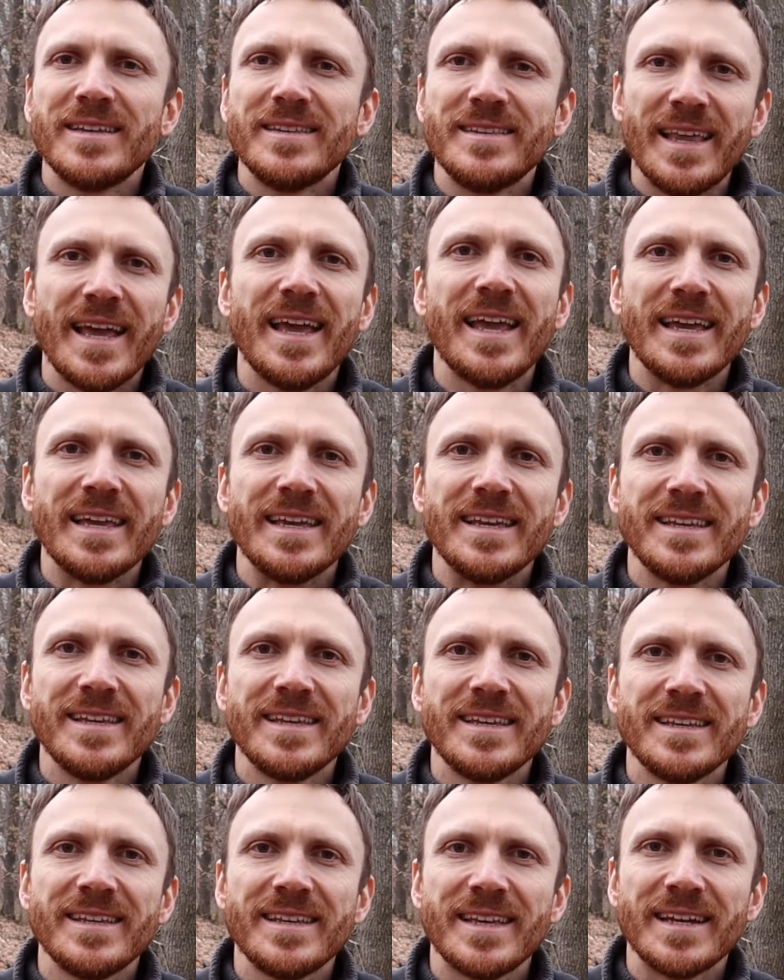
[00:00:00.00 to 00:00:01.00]
they
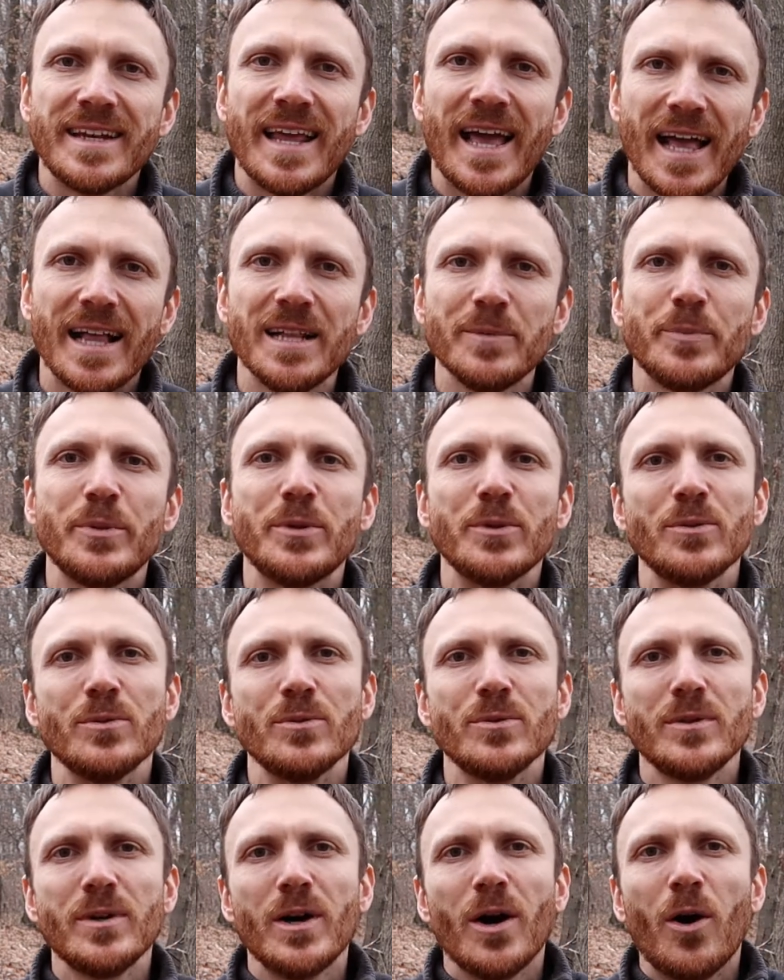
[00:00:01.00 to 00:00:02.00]
can help you
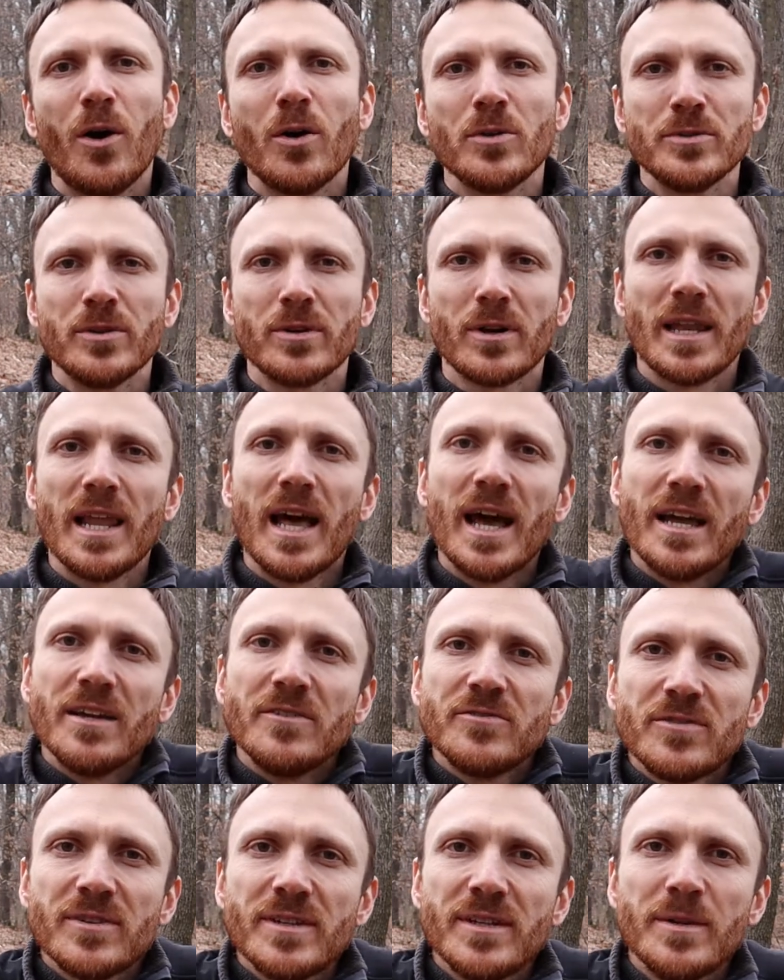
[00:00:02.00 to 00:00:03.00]
on your
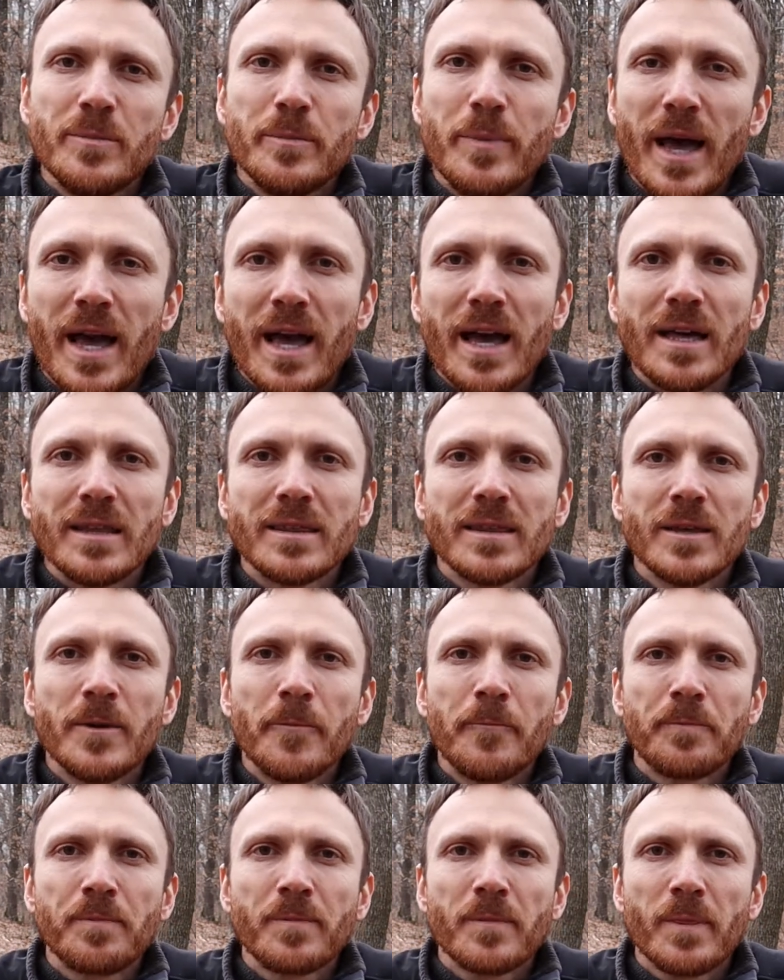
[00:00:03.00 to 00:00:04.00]
life path.
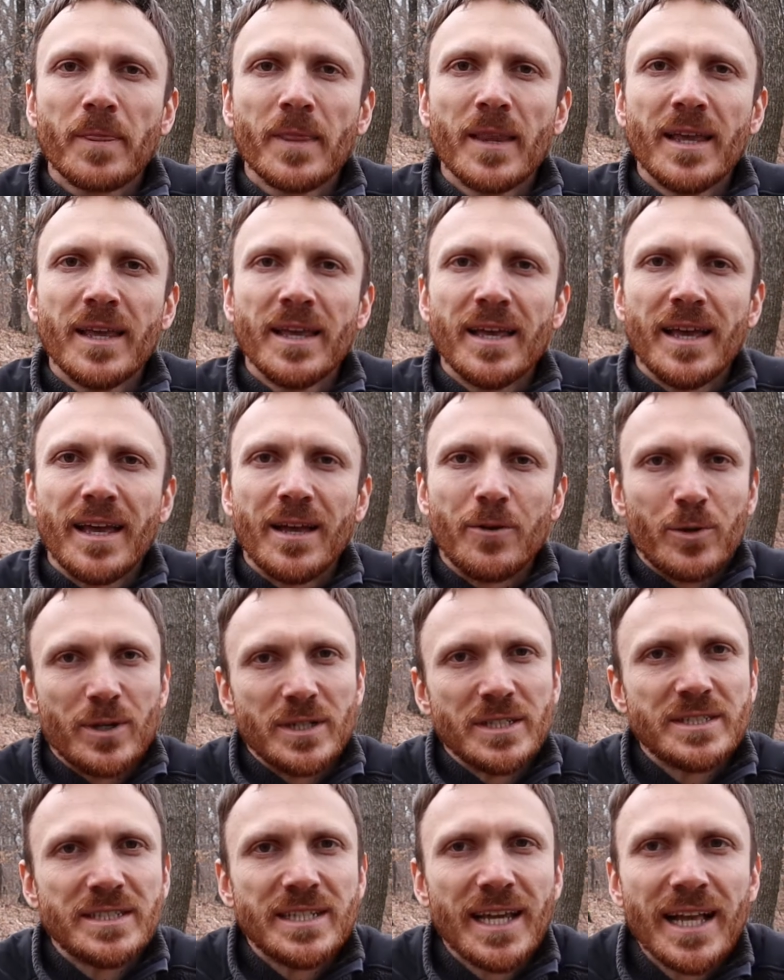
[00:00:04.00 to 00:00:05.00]
I
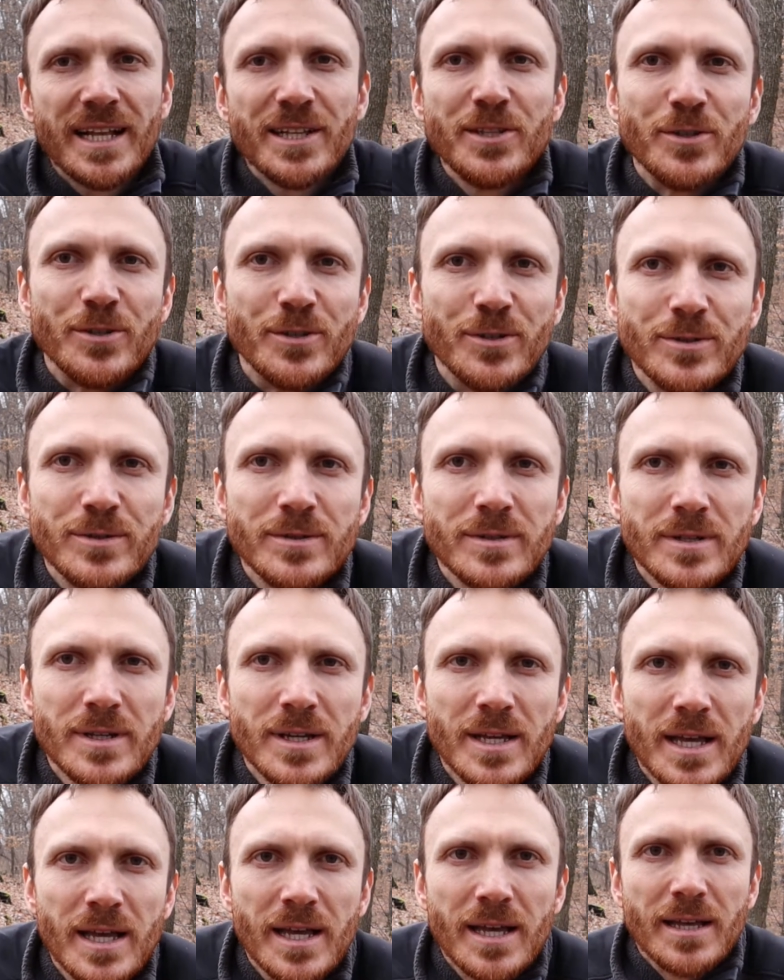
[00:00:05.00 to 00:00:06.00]
want to tell you
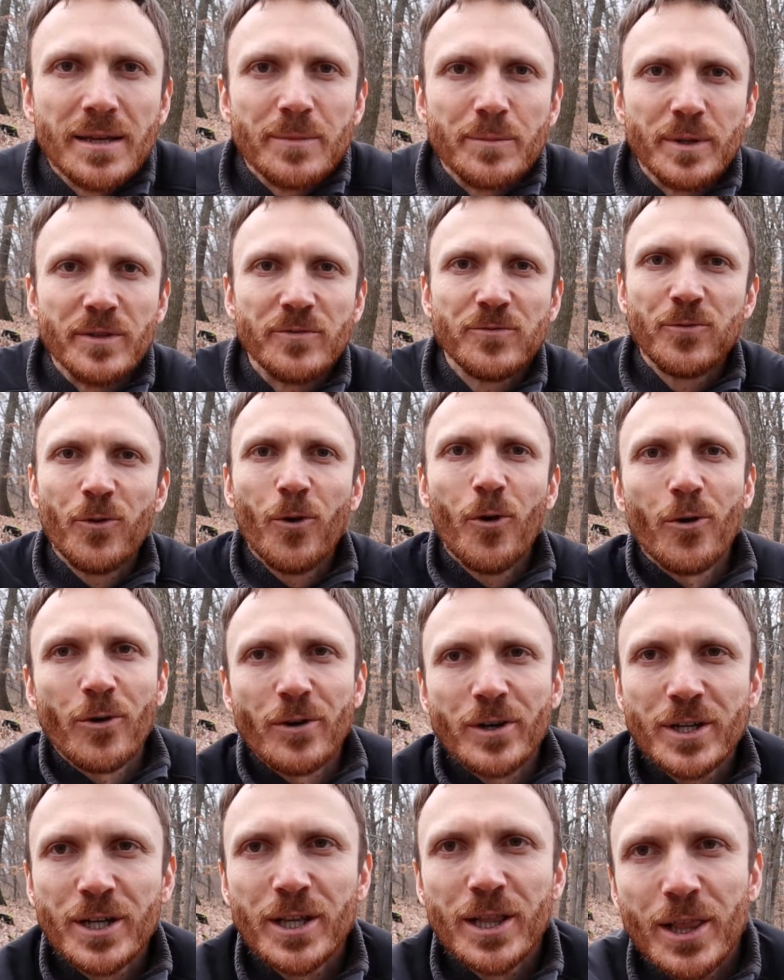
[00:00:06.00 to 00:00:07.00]

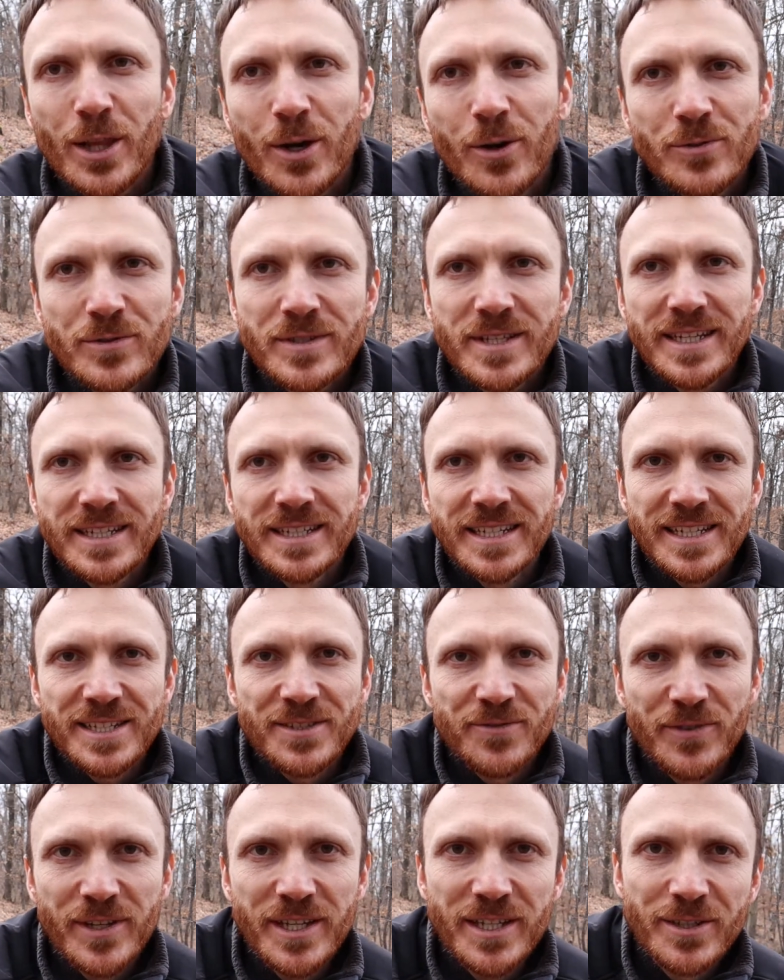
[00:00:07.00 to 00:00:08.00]
before closing
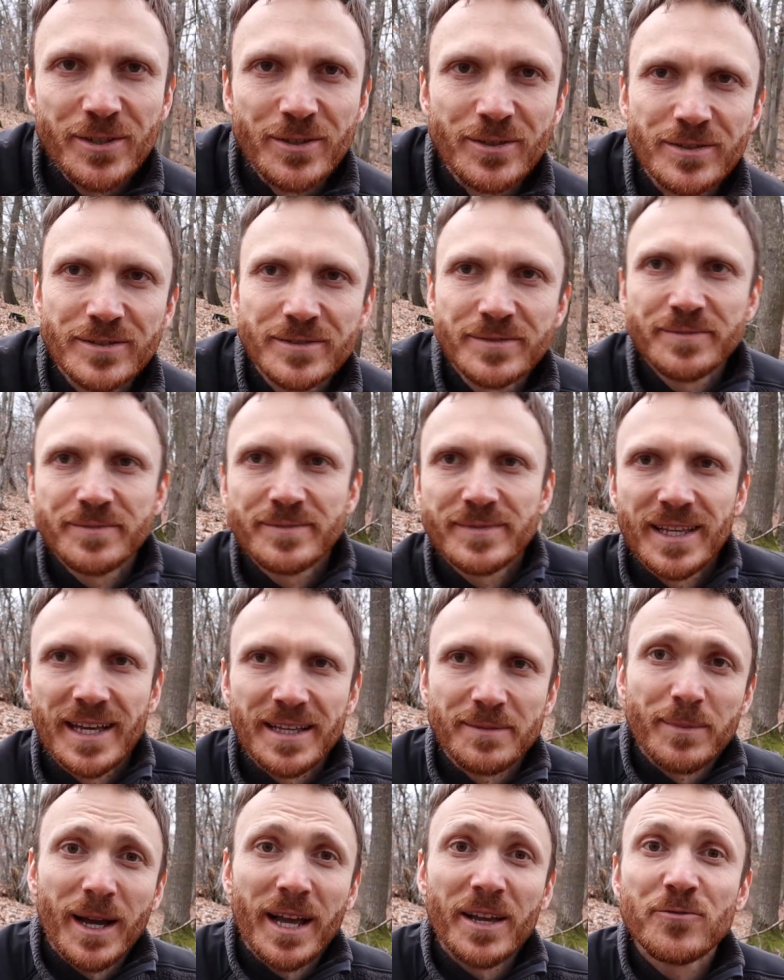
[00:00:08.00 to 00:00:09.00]
this video
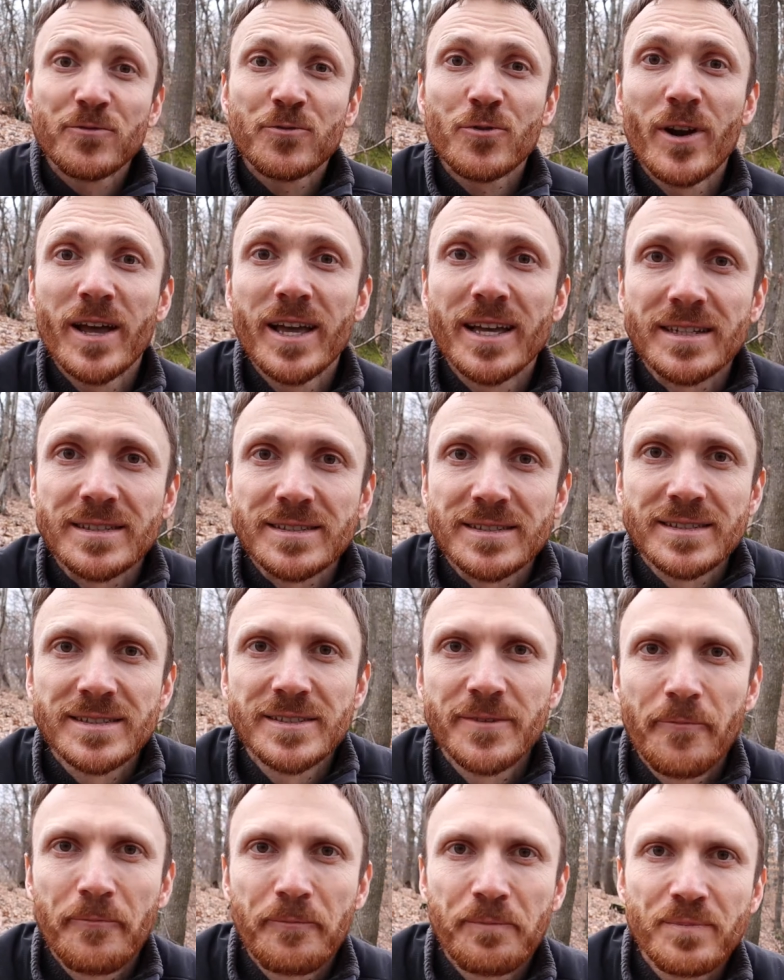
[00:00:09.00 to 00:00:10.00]
that, my friend,
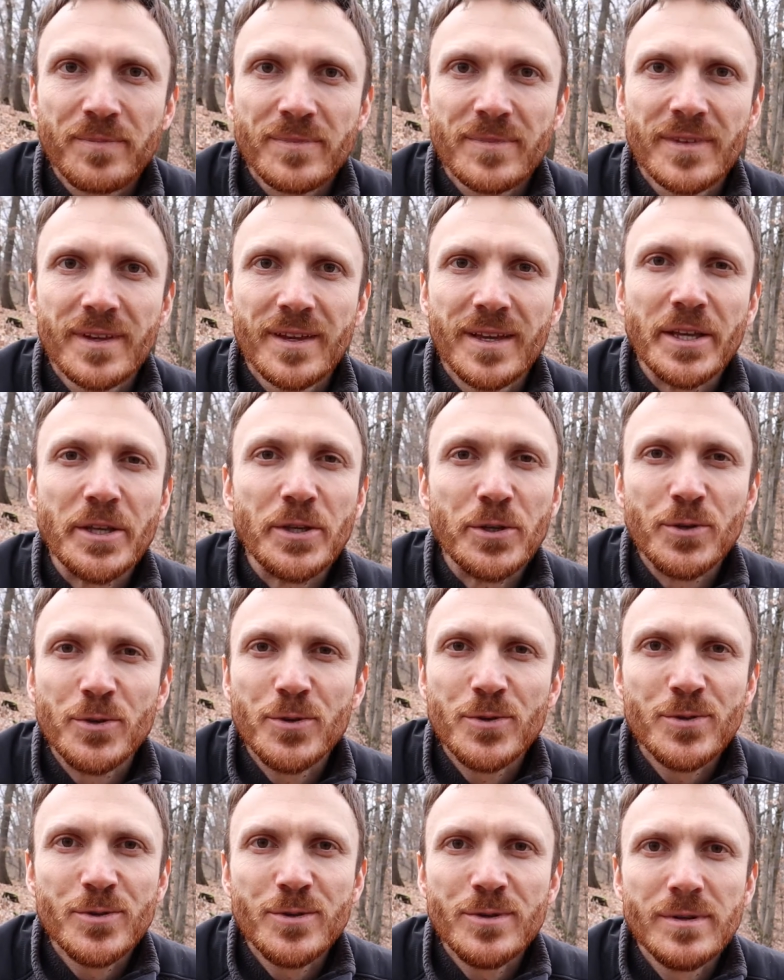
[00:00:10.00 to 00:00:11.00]

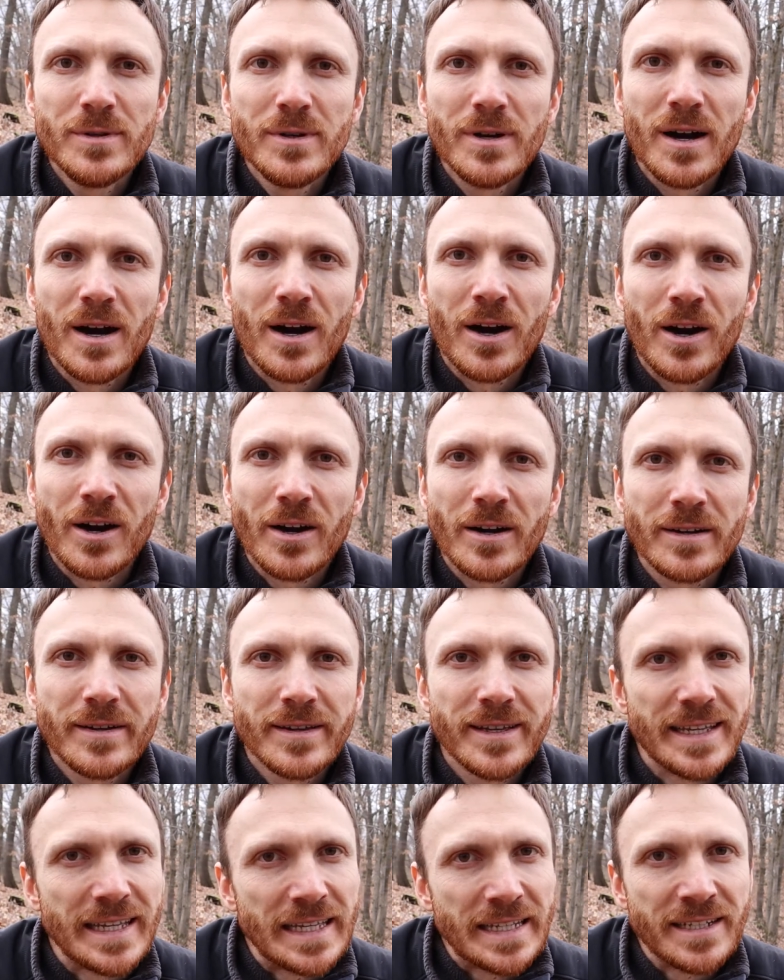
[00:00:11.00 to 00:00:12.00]
you are
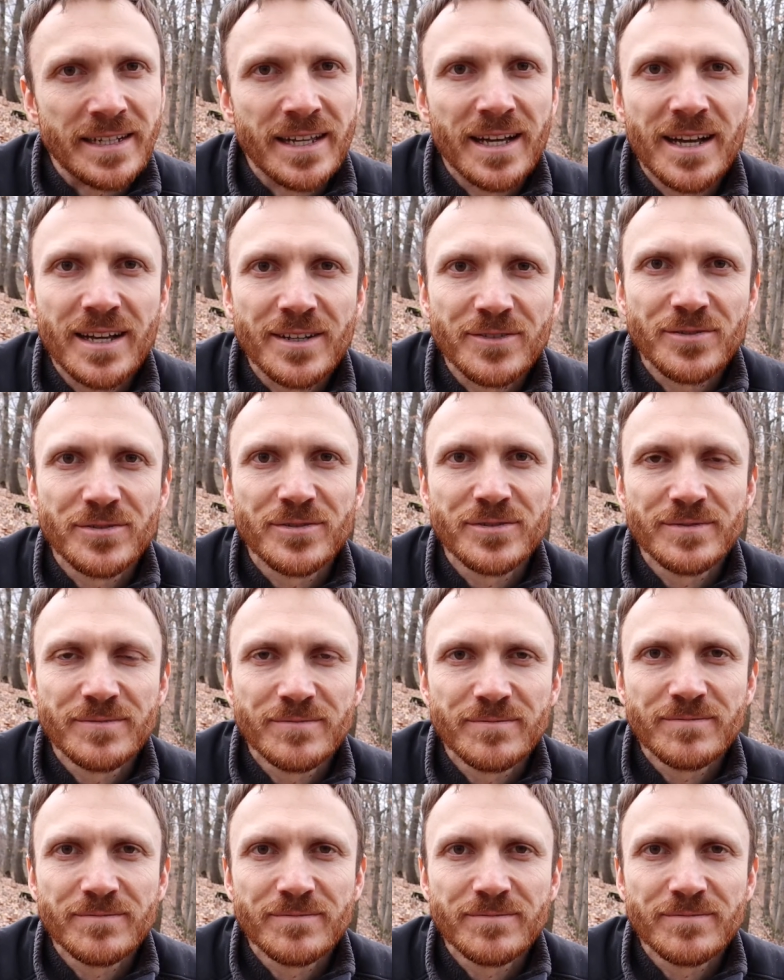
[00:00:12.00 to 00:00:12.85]
enough.